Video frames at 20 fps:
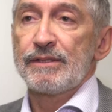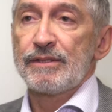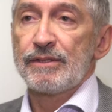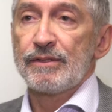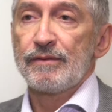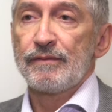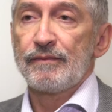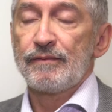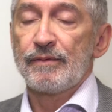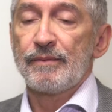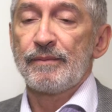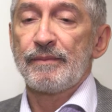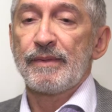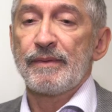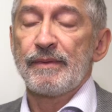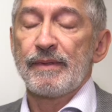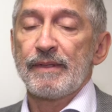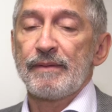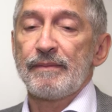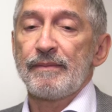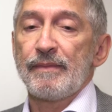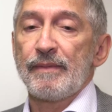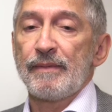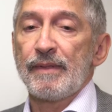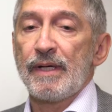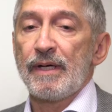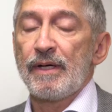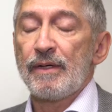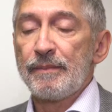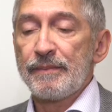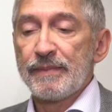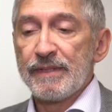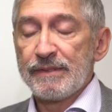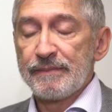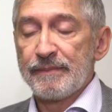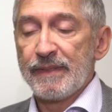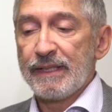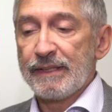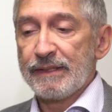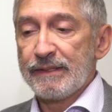so from our
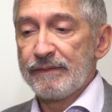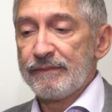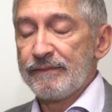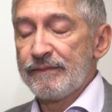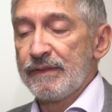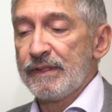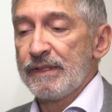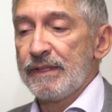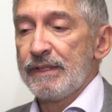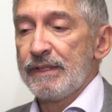perspective,